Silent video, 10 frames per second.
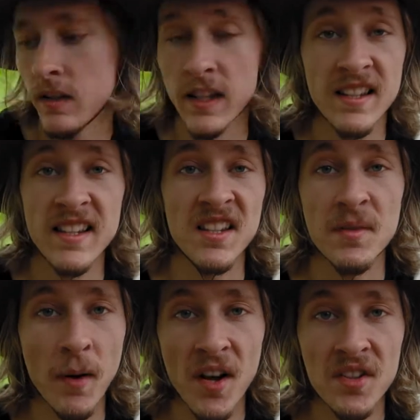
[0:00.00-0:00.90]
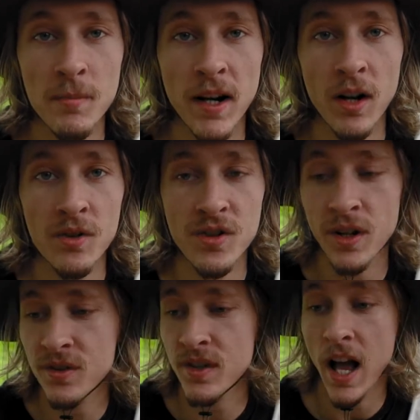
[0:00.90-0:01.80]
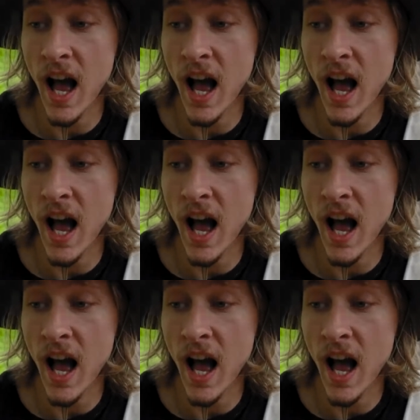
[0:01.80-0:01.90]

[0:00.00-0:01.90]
This isn't sponsored by AllTrails.